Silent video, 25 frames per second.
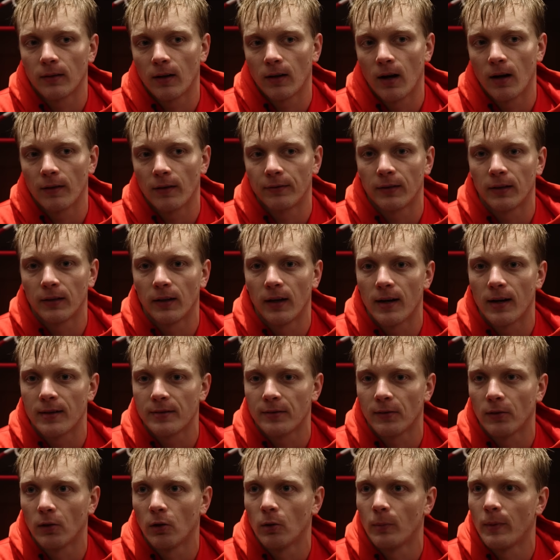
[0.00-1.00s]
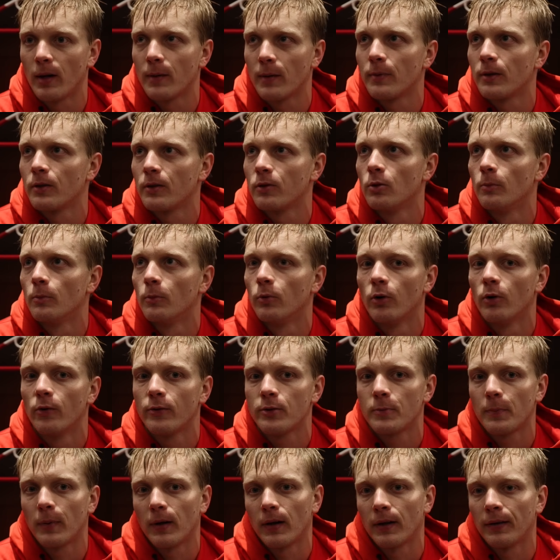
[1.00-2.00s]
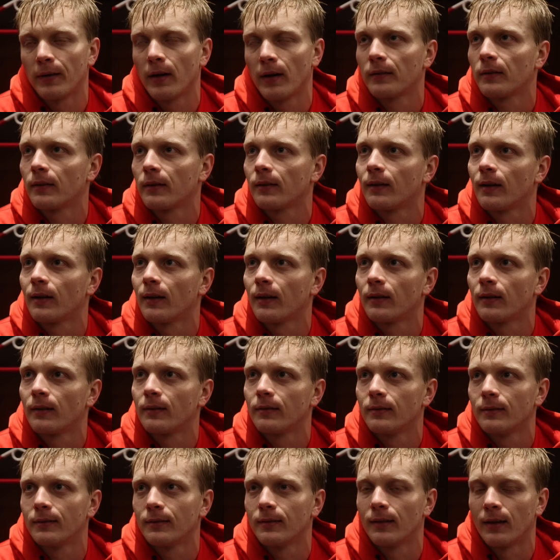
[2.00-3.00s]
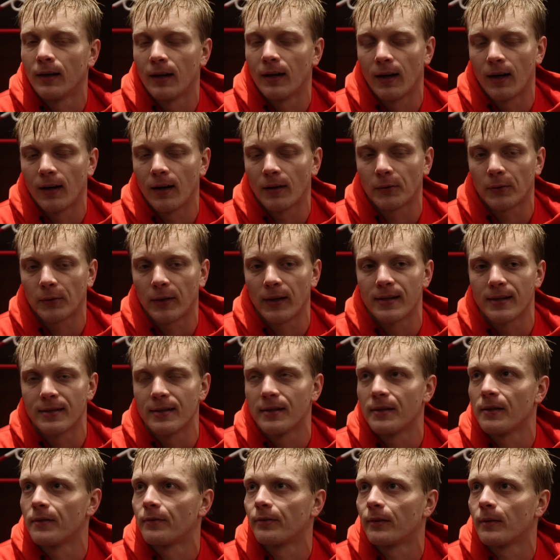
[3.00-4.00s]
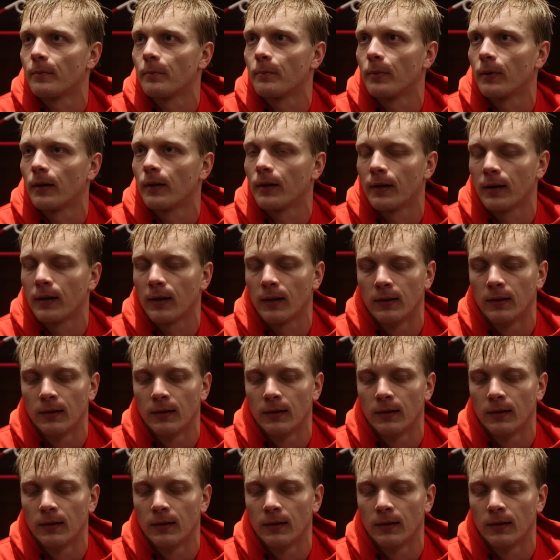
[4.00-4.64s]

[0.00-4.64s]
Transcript: off the ice, a little maybe new moves, but nothing like crazy different. But